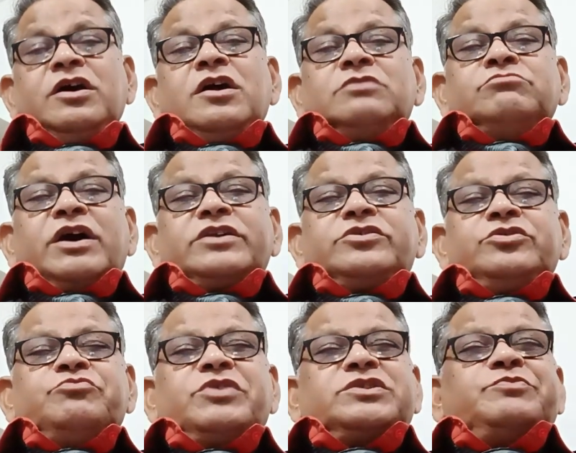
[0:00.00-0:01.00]
but you
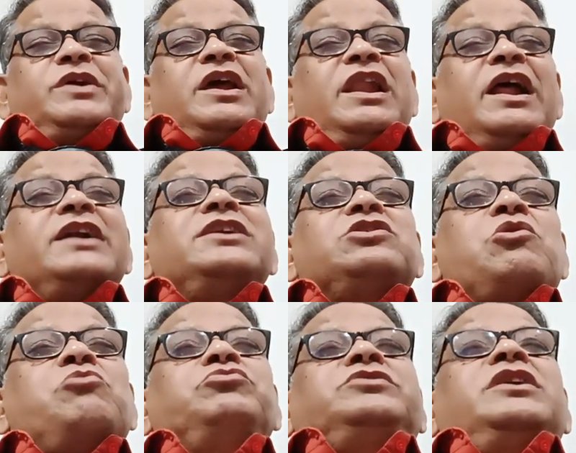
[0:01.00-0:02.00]
must be a learned
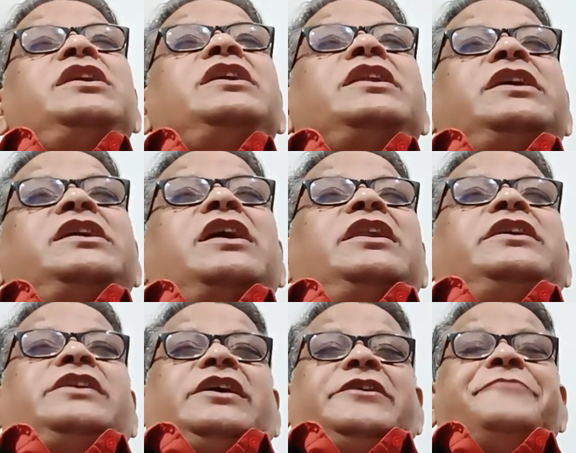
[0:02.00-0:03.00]
counsel in
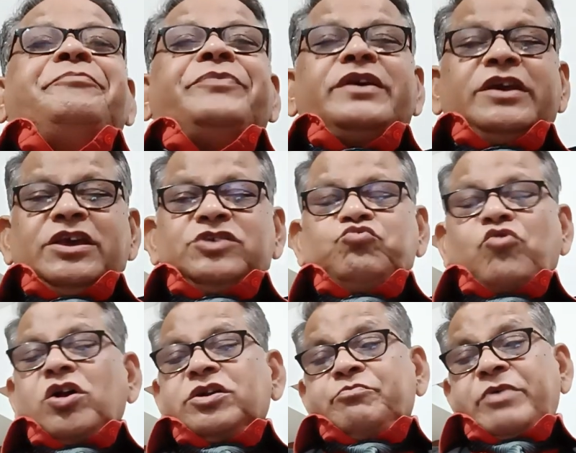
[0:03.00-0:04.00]
reality is
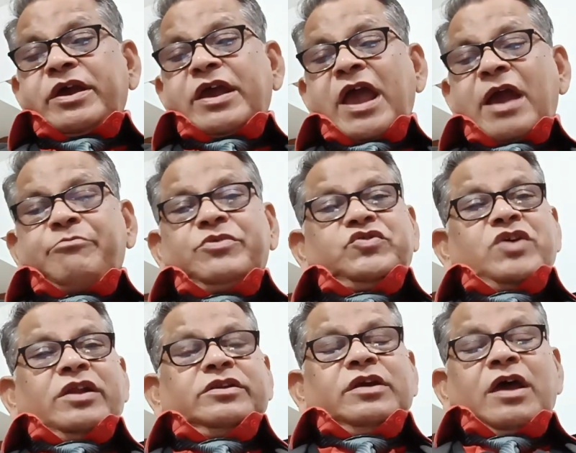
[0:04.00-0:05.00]
what my
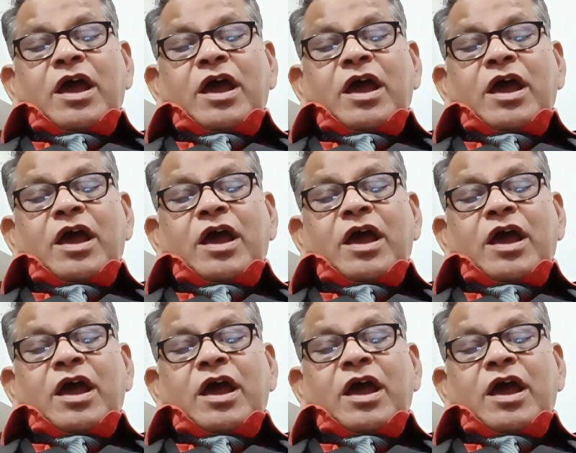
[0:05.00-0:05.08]
ambition.